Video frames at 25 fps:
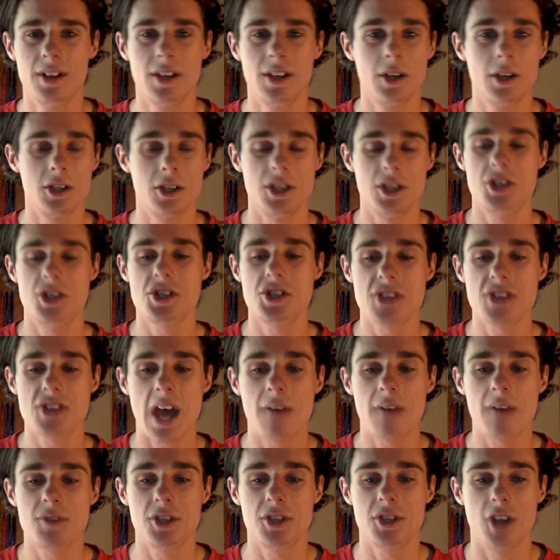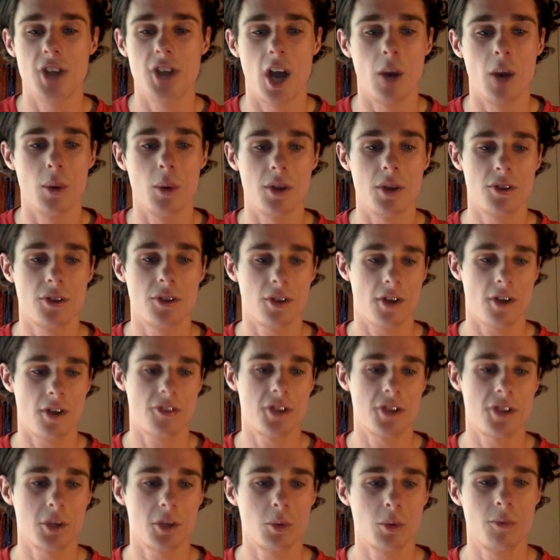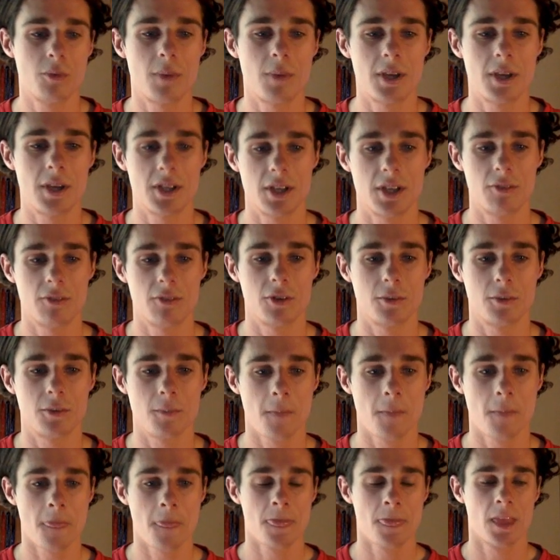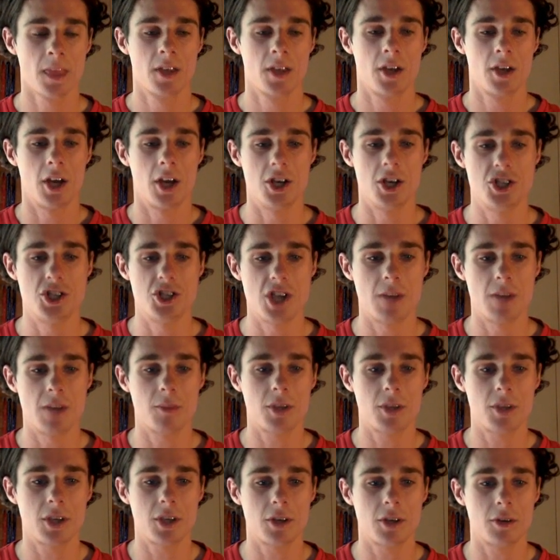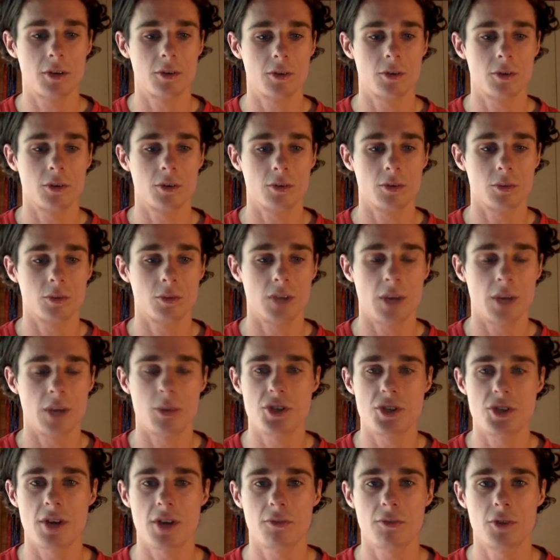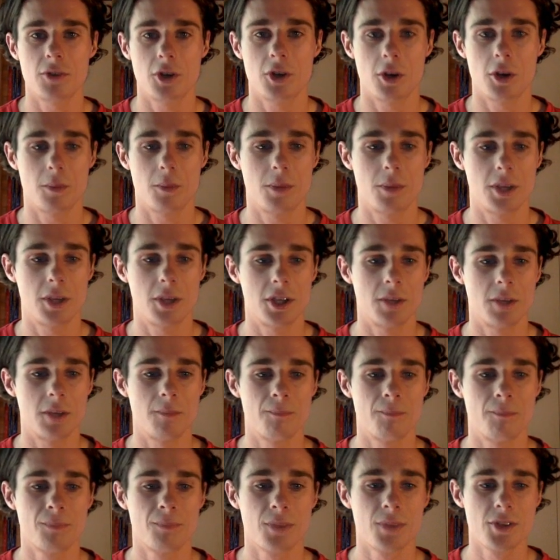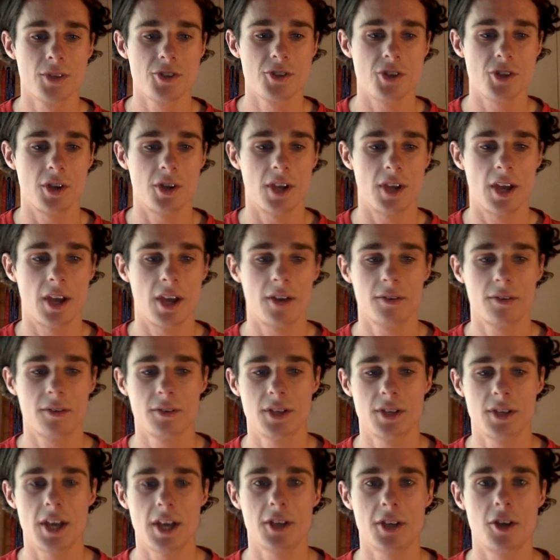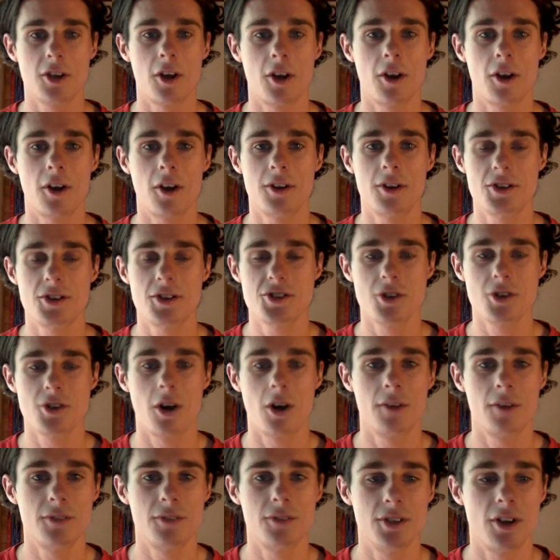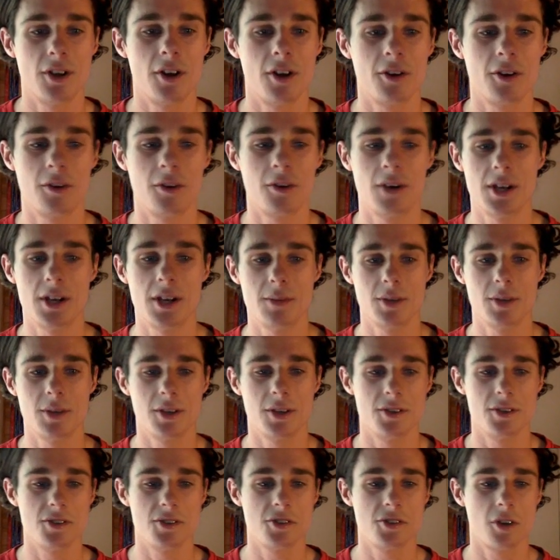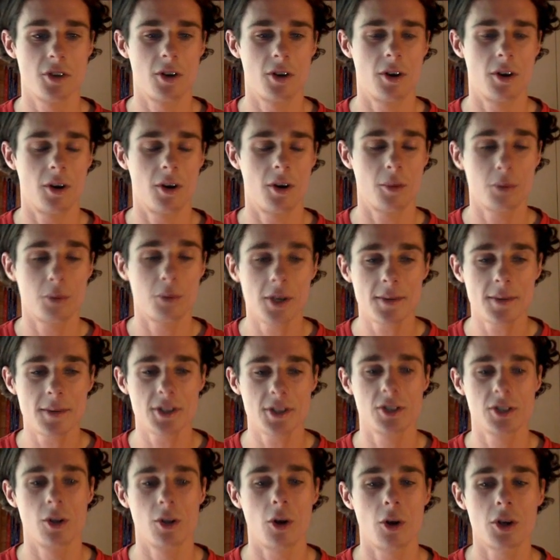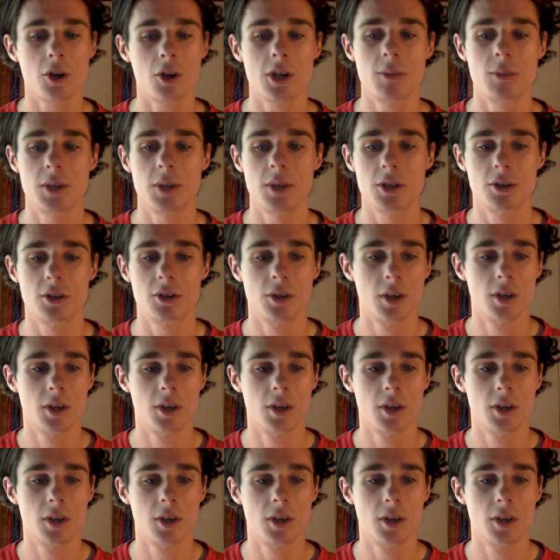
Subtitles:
you just have to go with. I think we've been given a gem here, and yeah, we definitely got to pick him. So yeah, get Kerner on your side if you don't already, because I'm pretty much locking him in.